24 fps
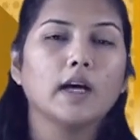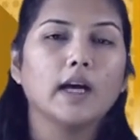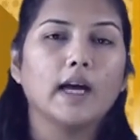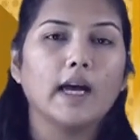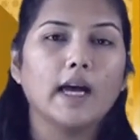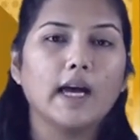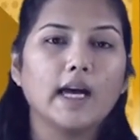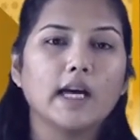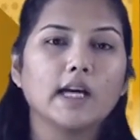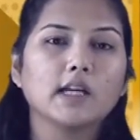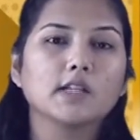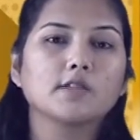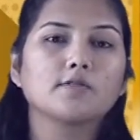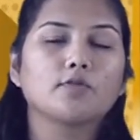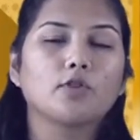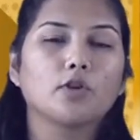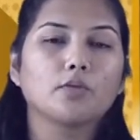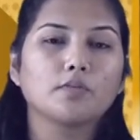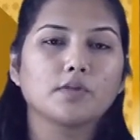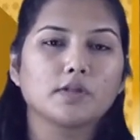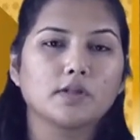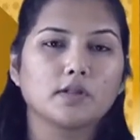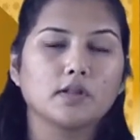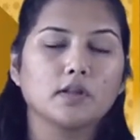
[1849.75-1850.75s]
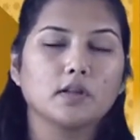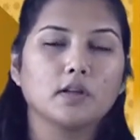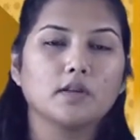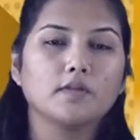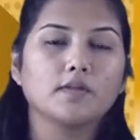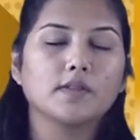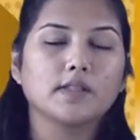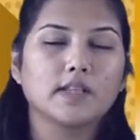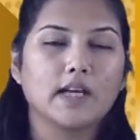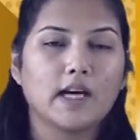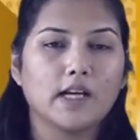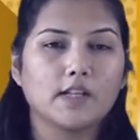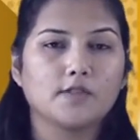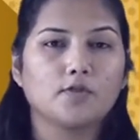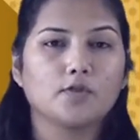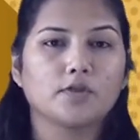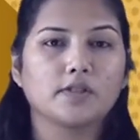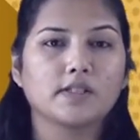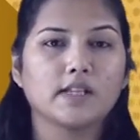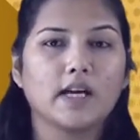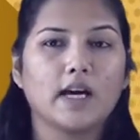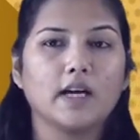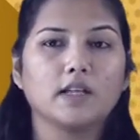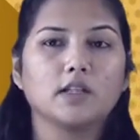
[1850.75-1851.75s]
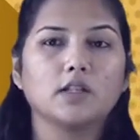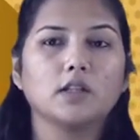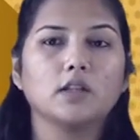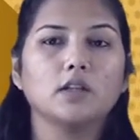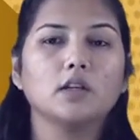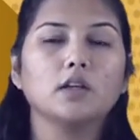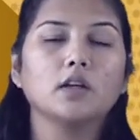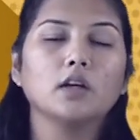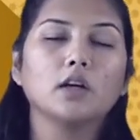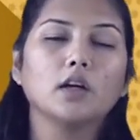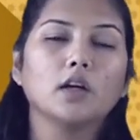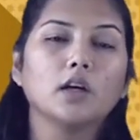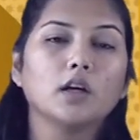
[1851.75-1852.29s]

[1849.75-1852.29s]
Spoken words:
S from served stands for Saturn.